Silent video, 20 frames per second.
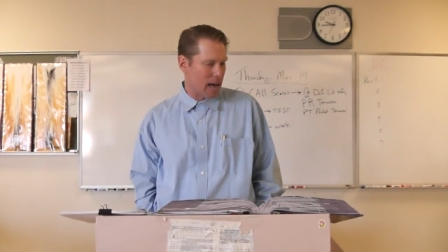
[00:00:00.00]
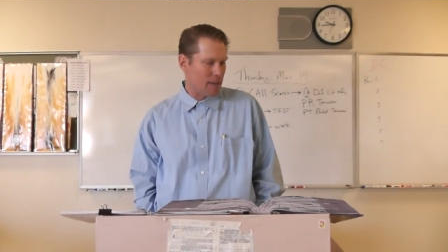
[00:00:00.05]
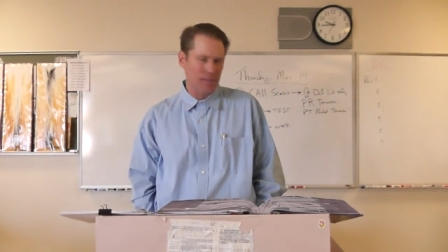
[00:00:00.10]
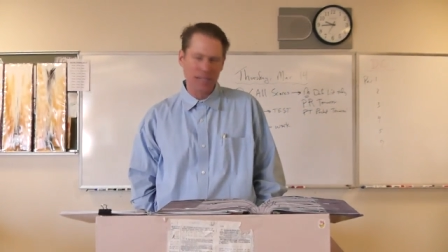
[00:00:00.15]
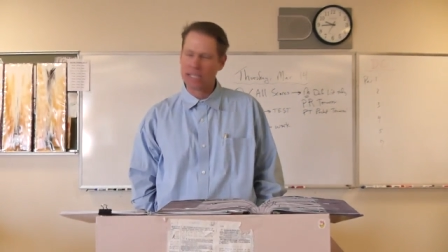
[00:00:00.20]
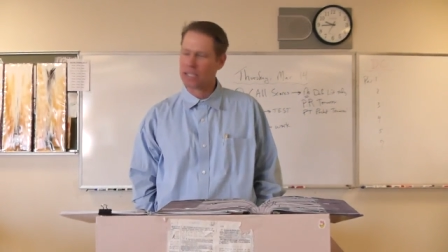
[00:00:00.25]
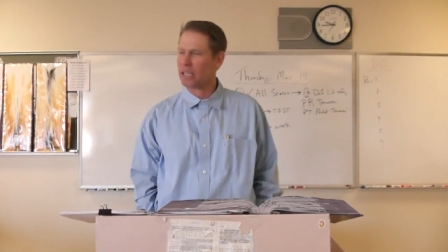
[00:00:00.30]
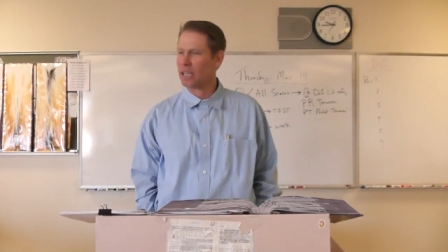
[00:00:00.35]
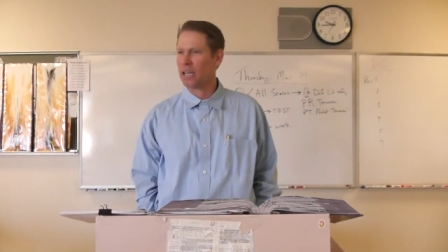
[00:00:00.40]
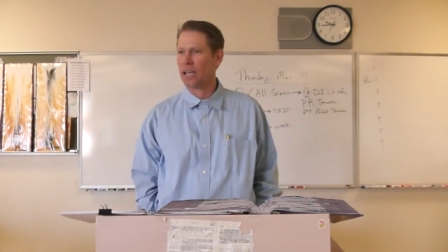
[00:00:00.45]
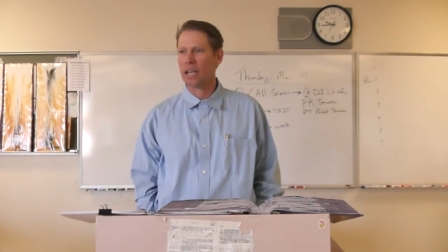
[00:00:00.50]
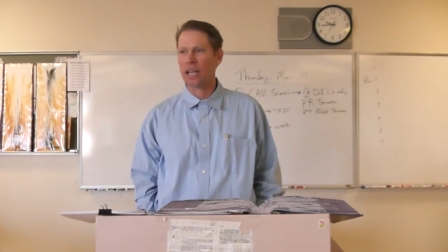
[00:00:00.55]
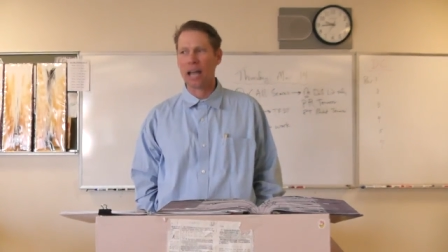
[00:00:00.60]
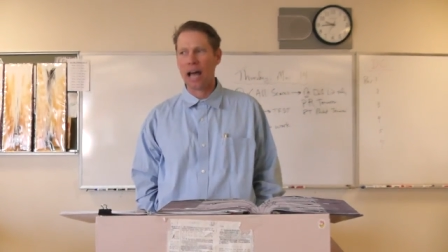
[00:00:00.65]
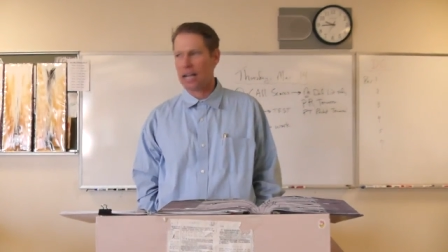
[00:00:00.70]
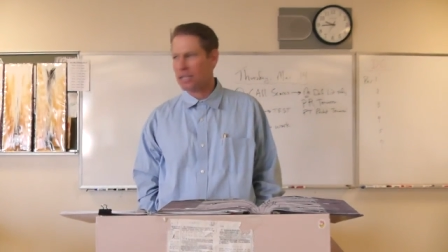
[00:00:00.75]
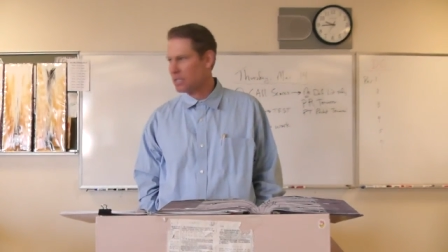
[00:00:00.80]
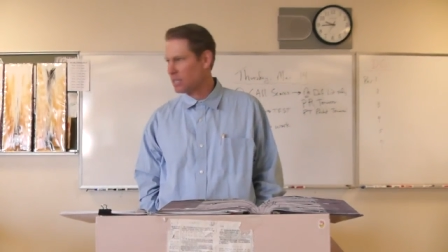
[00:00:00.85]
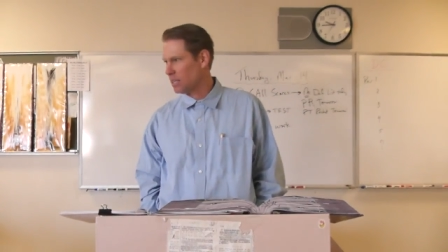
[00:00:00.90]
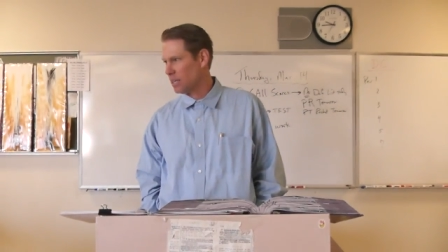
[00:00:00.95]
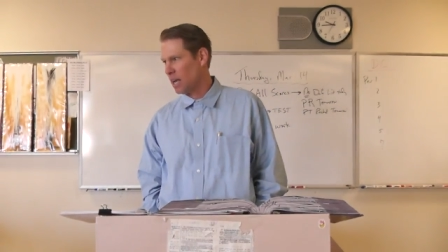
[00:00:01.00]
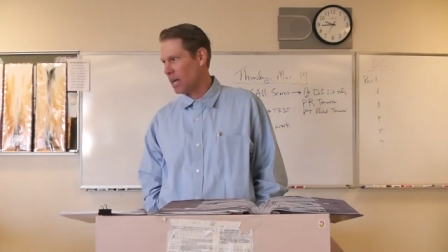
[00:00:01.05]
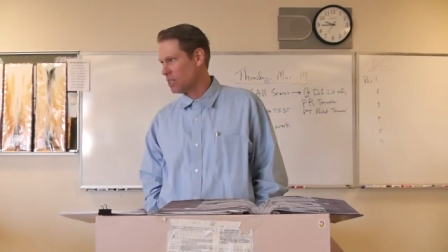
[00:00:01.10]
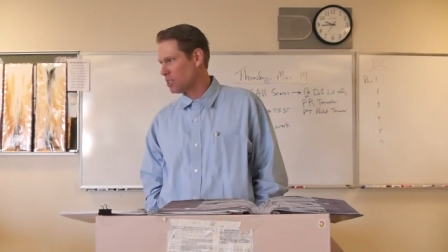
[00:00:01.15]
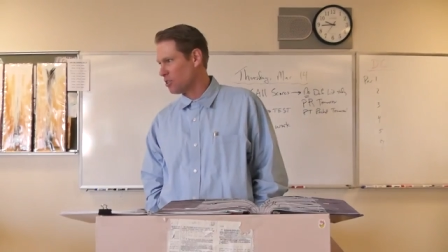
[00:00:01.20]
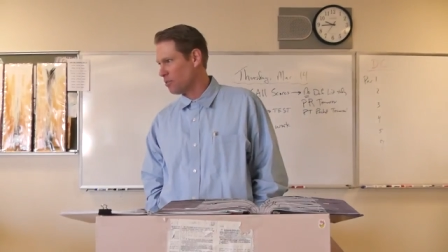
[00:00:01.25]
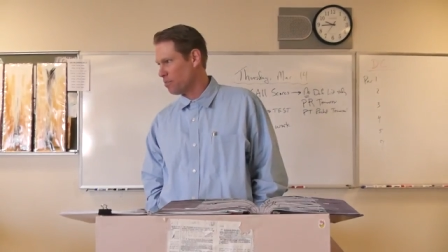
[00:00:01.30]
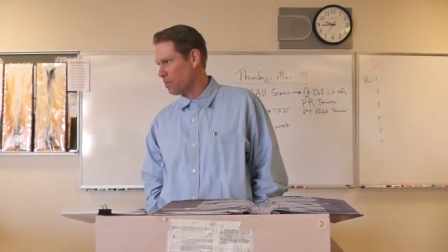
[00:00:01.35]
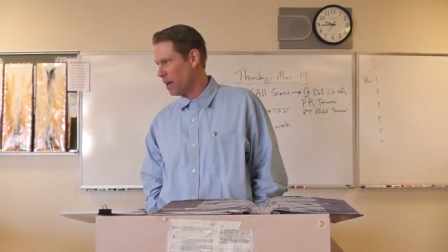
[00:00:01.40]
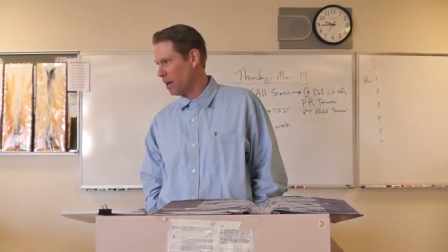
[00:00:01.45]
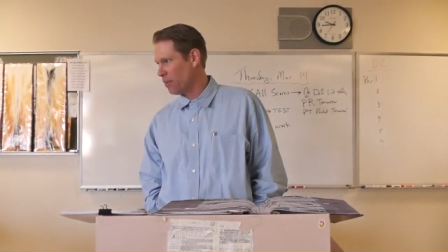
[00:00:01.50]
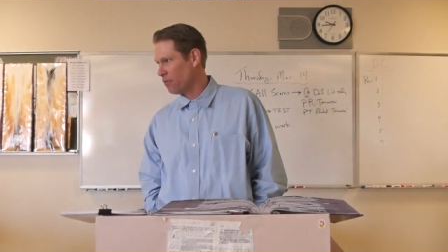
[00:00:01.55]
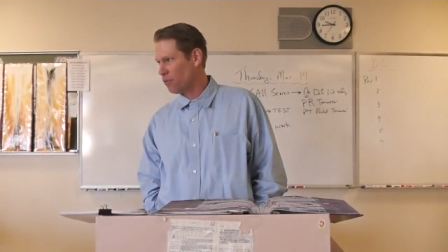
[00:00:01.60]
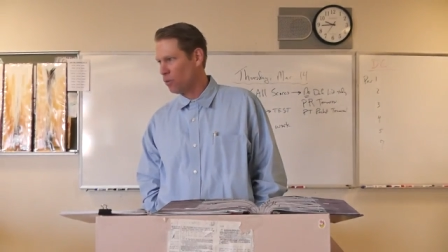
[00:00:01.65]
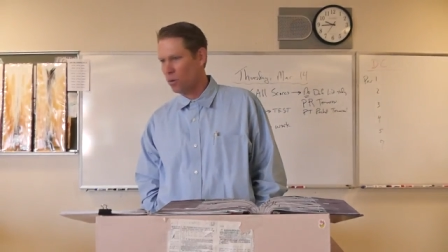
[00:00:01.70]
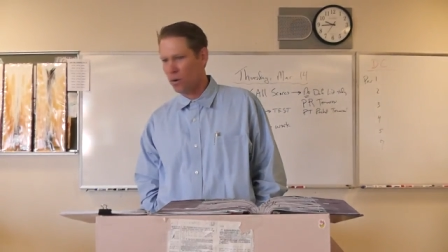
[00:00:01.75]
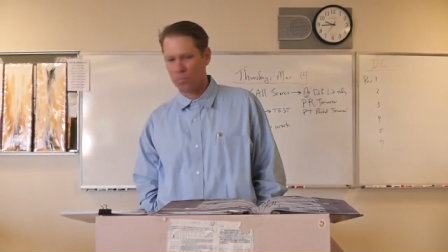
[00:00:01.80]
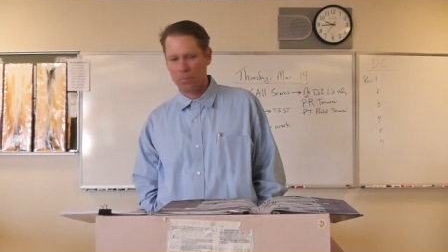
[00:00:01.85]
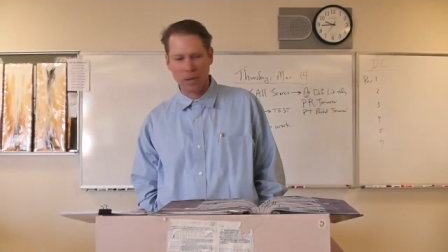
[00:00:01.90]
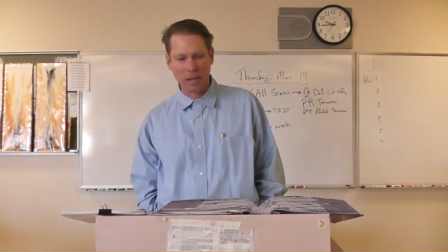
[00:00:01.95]
Obviously, lots and lots of
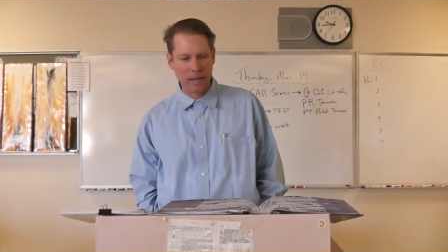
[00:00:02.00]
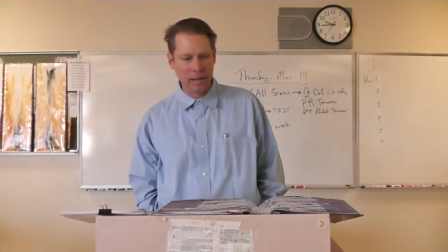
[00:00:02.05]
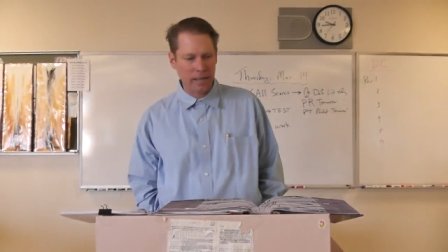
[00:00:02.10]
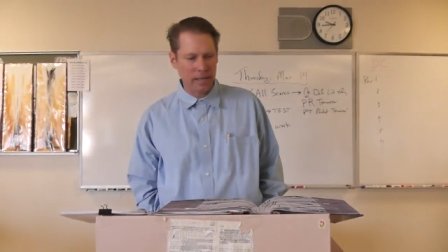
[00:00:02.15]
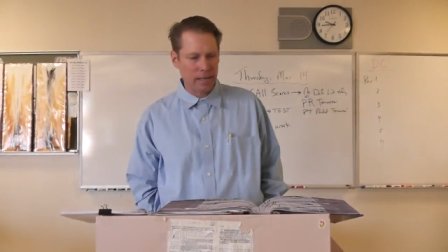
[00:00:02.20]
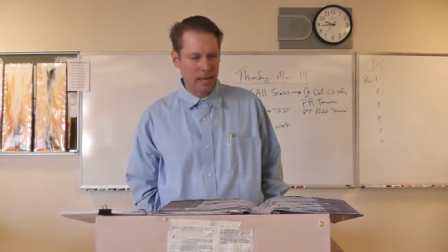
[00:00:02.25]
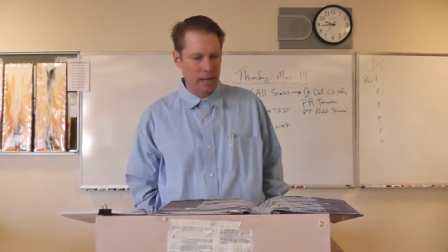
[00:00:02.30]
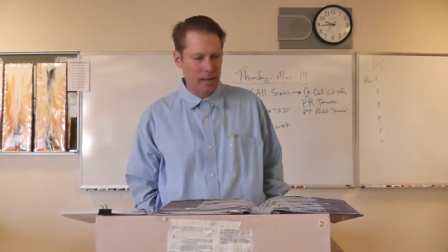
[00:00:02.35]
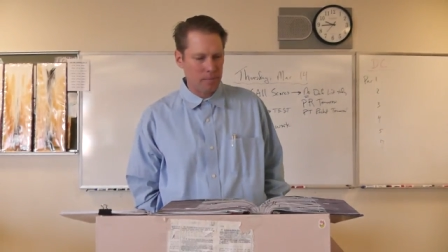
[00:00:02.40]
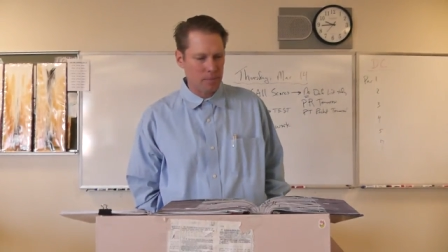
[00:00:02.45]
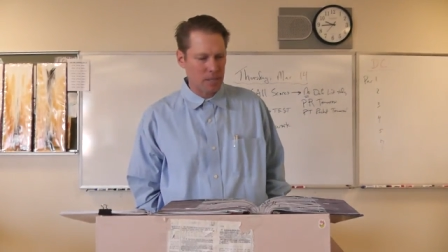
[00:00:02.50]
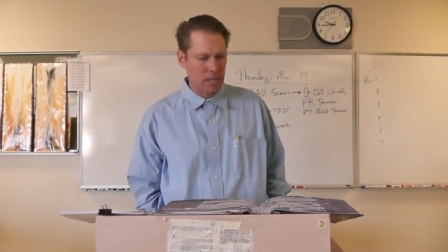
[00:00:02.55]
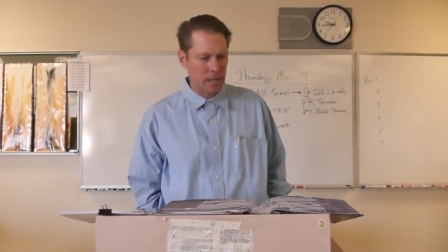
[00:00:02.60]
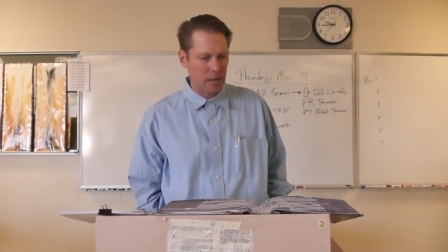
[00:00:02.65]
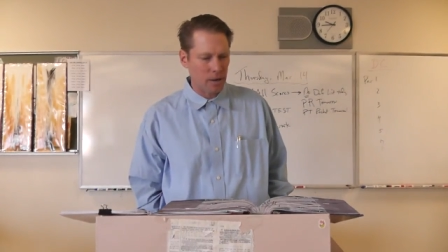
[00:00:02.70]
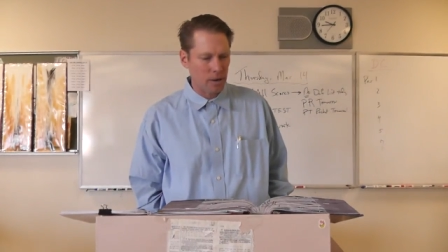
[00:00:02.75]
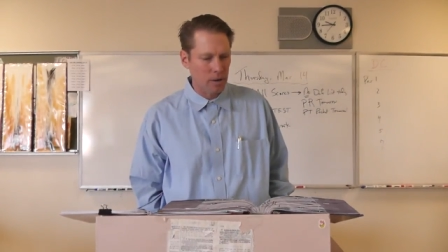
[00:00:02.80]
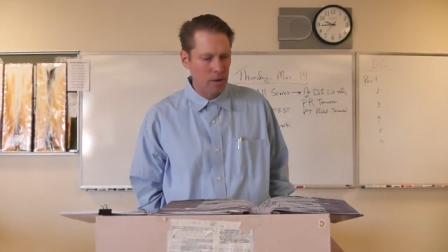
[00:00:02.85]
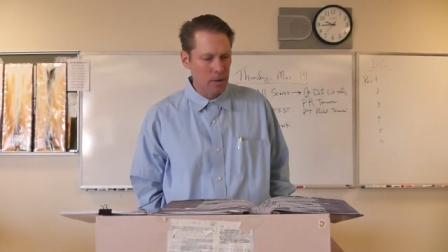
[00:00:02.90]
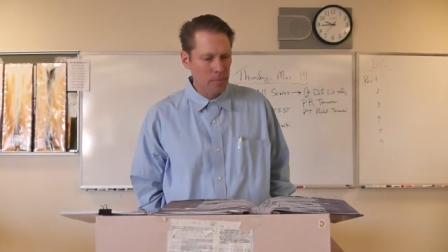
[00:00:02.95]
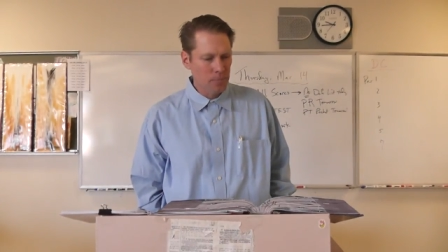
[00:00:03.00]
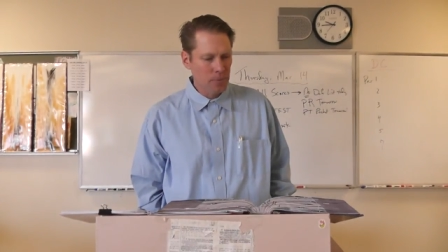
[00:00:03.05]
metaphor playing games here.